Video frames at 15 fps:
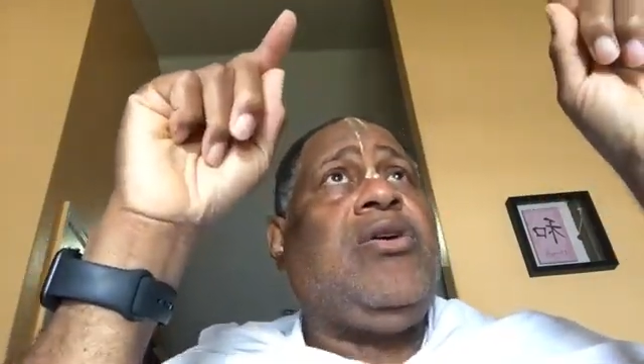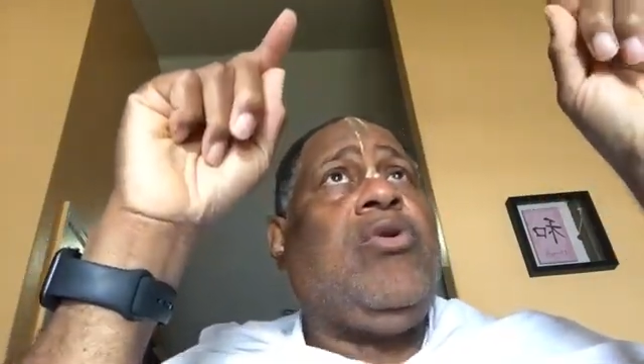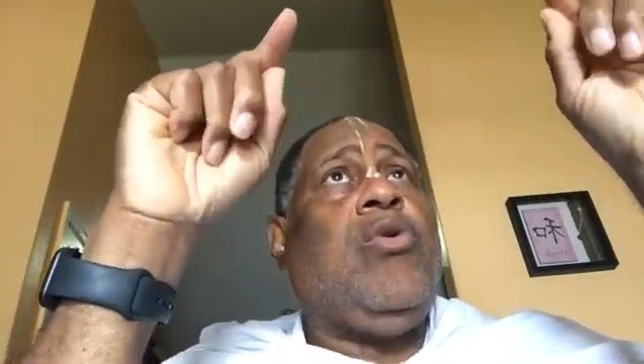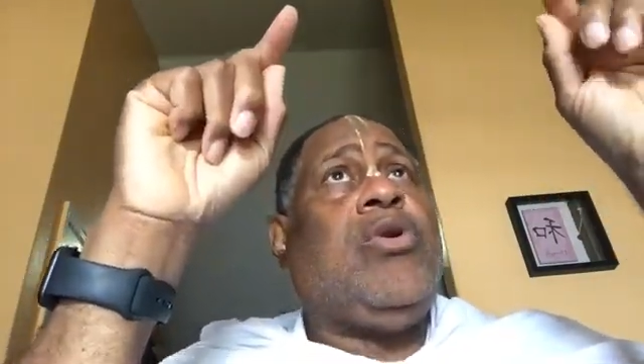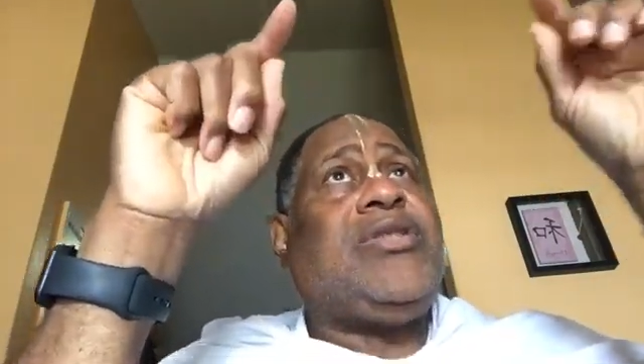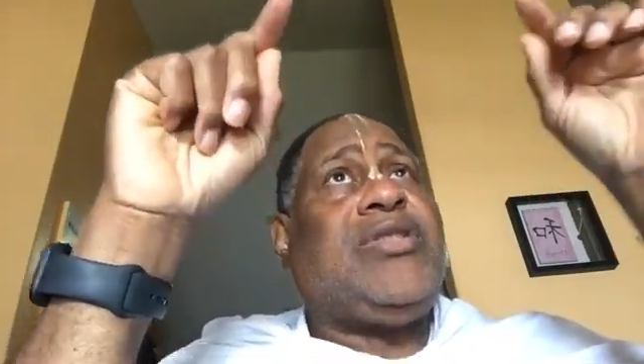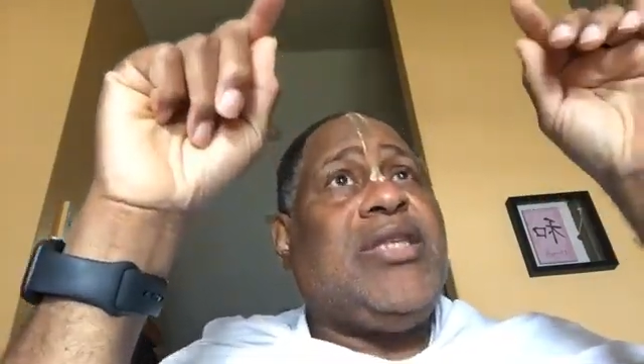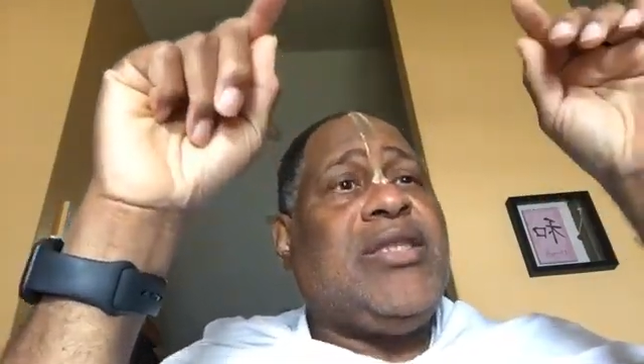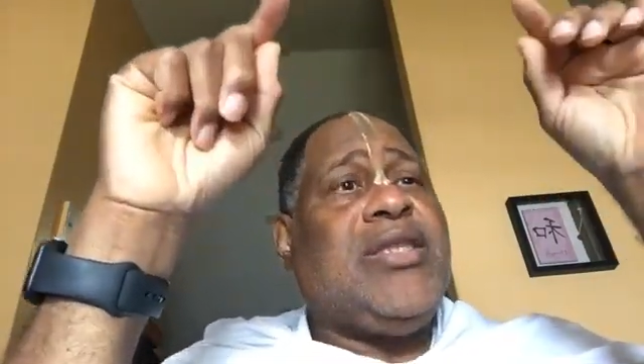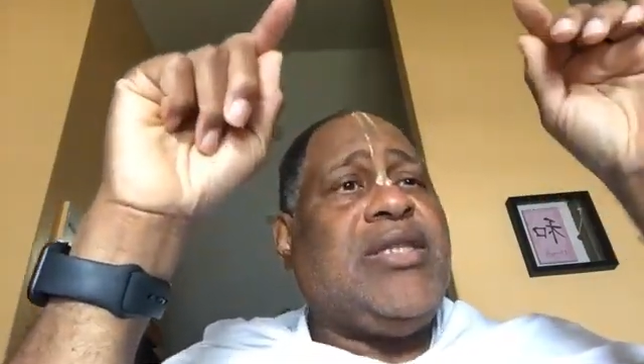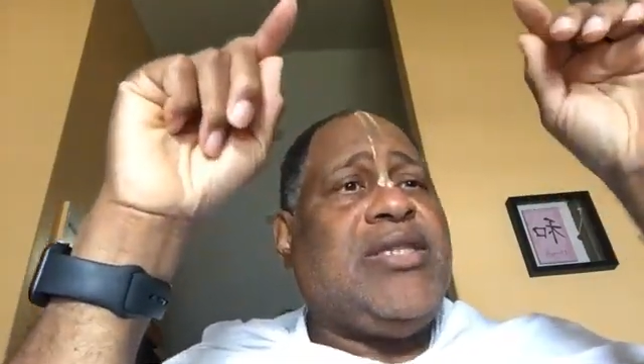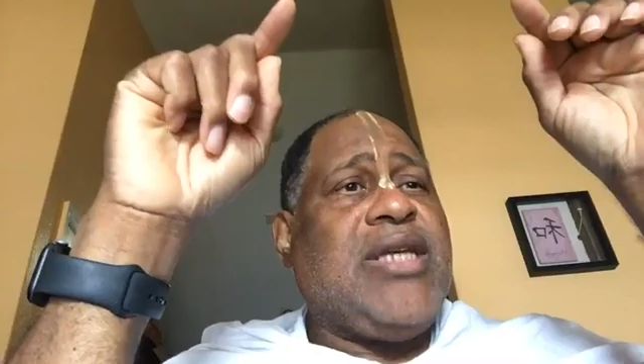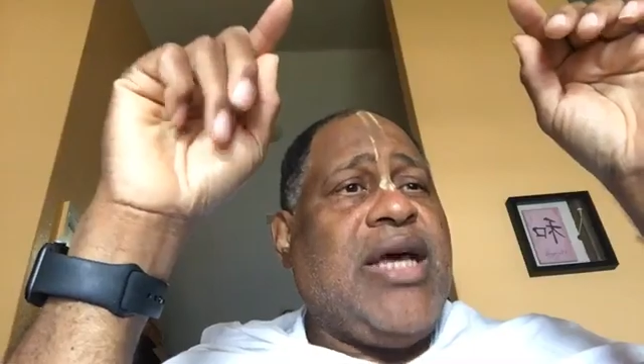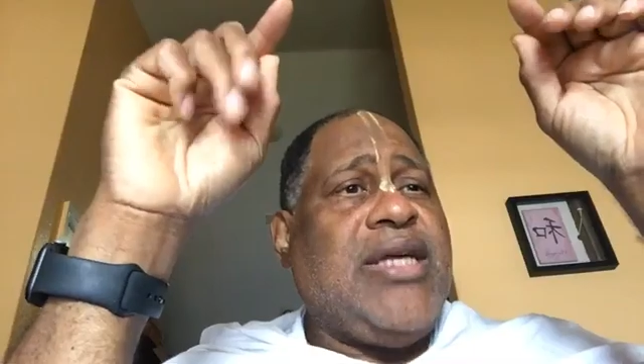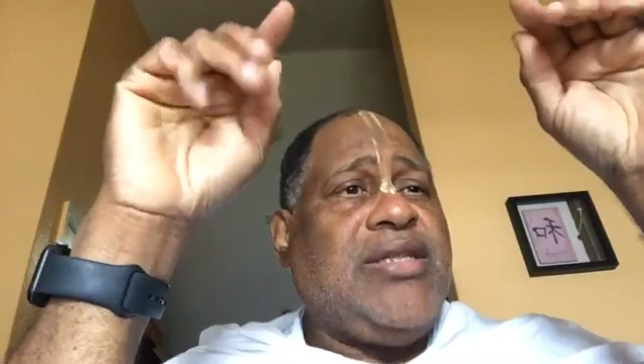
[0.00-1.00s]
or
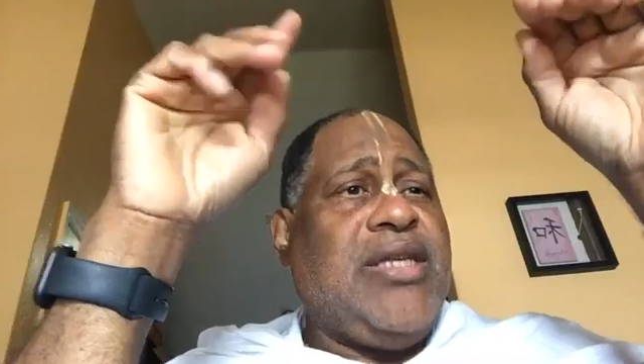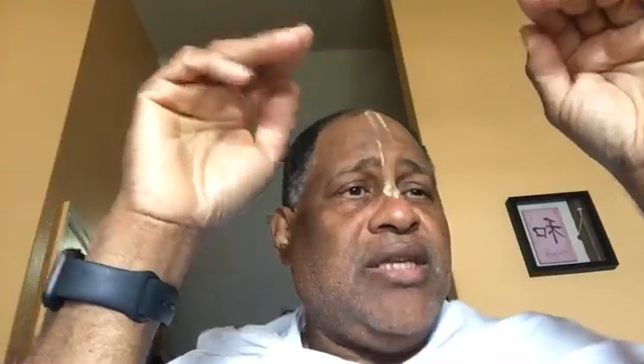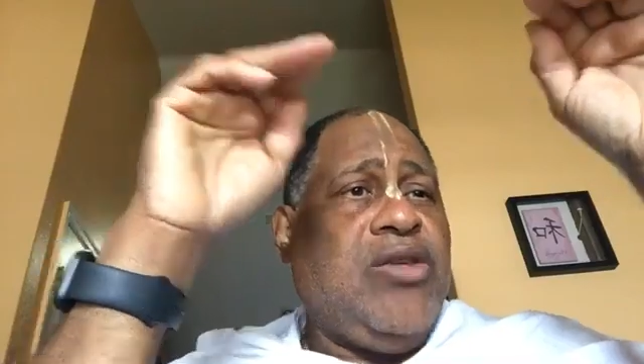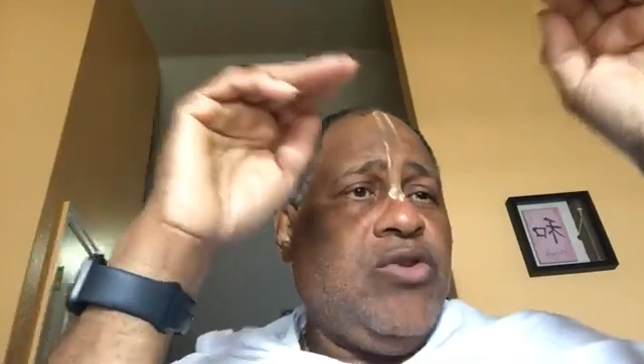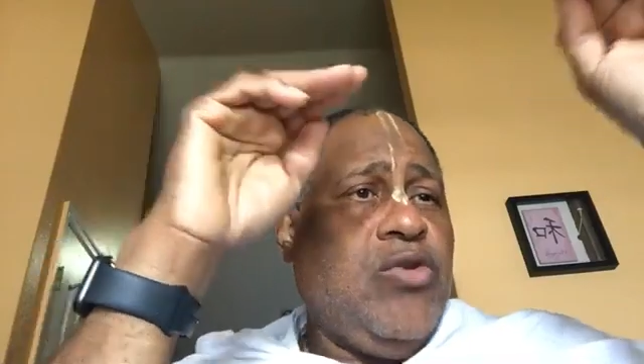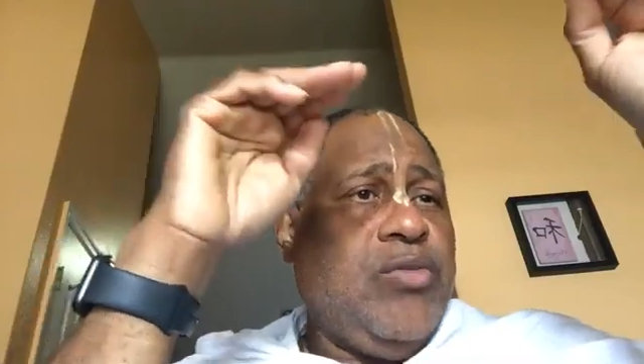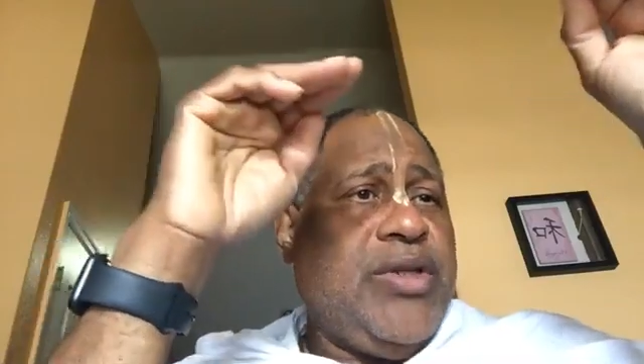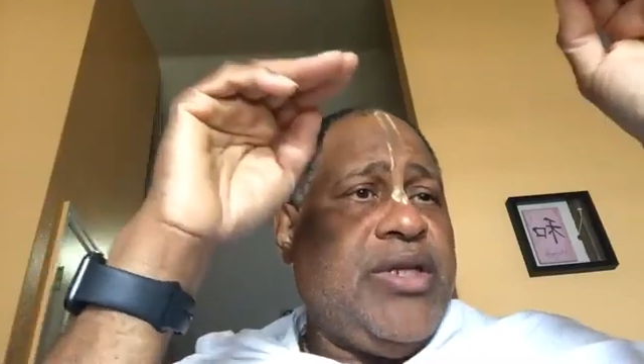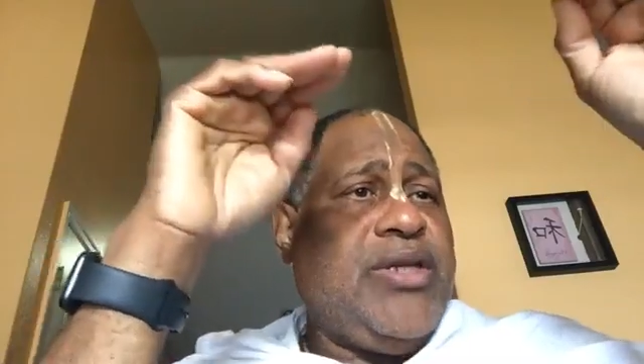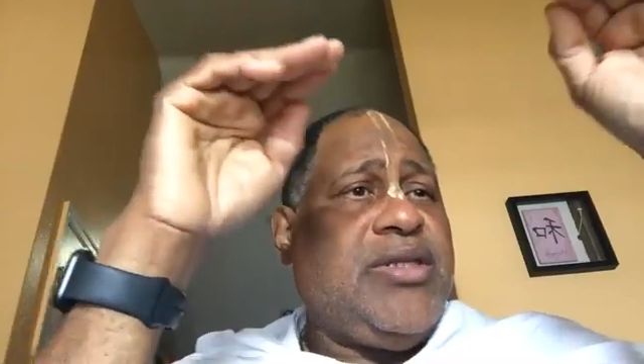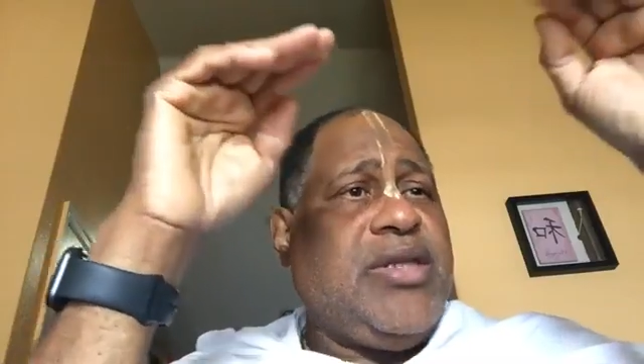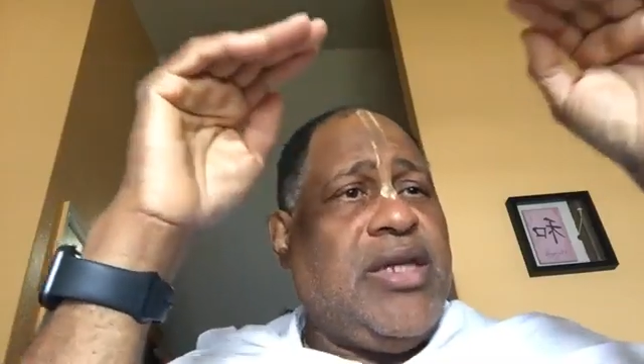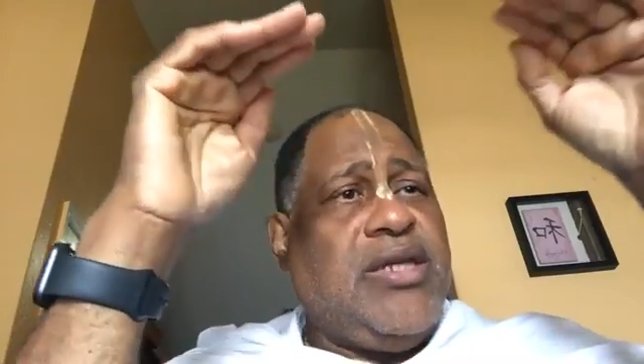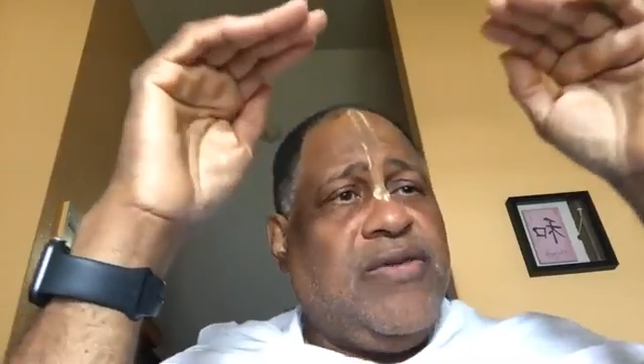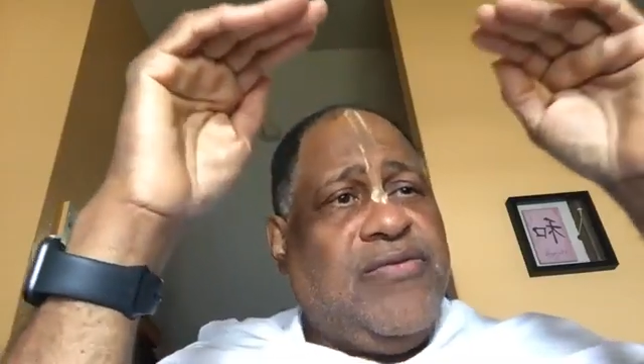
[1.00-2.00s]
synthesizing
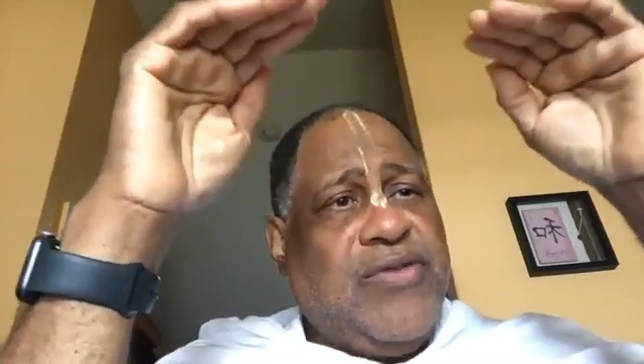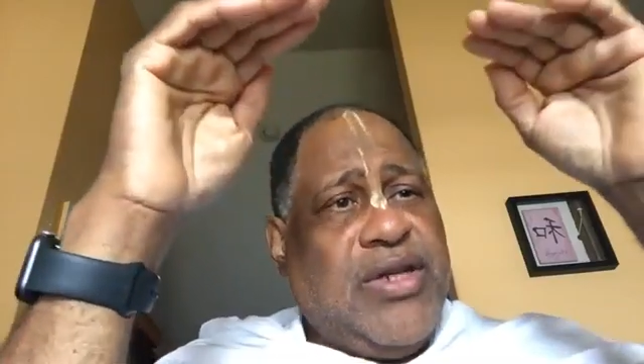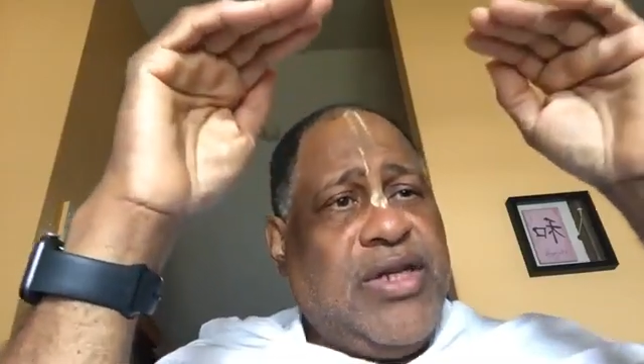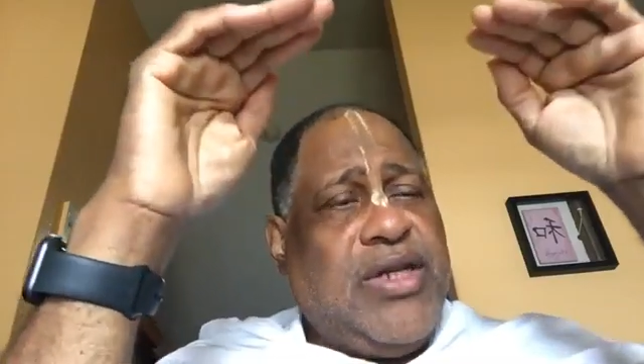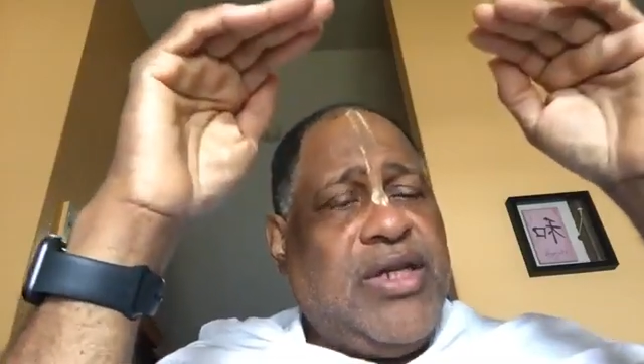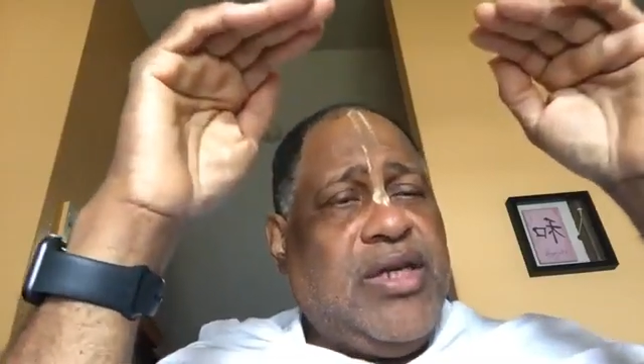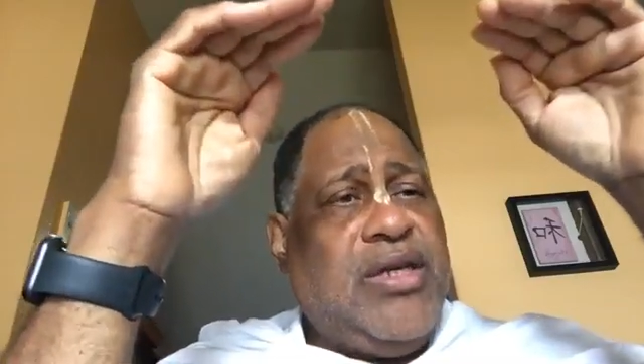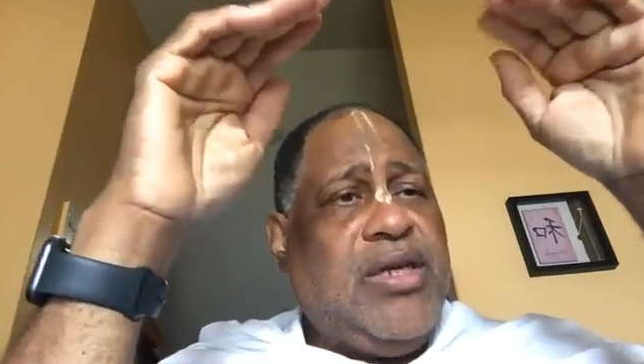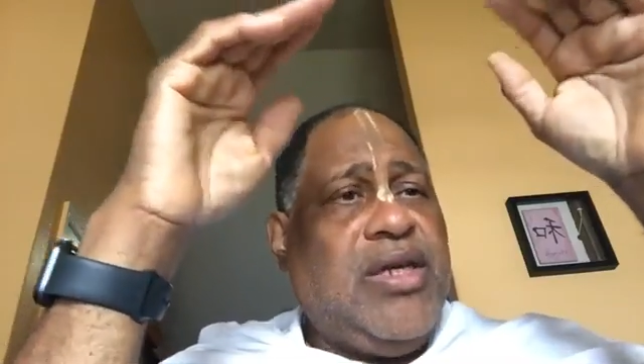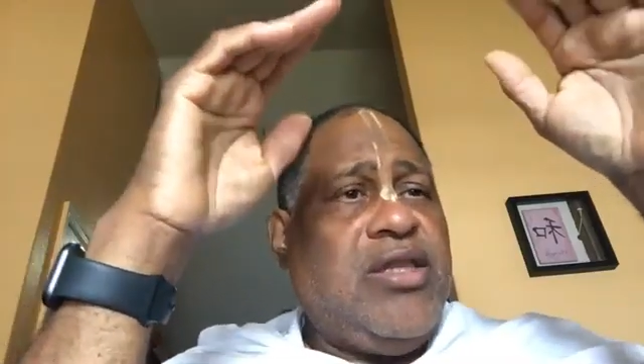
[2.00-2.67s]
humanness and divinity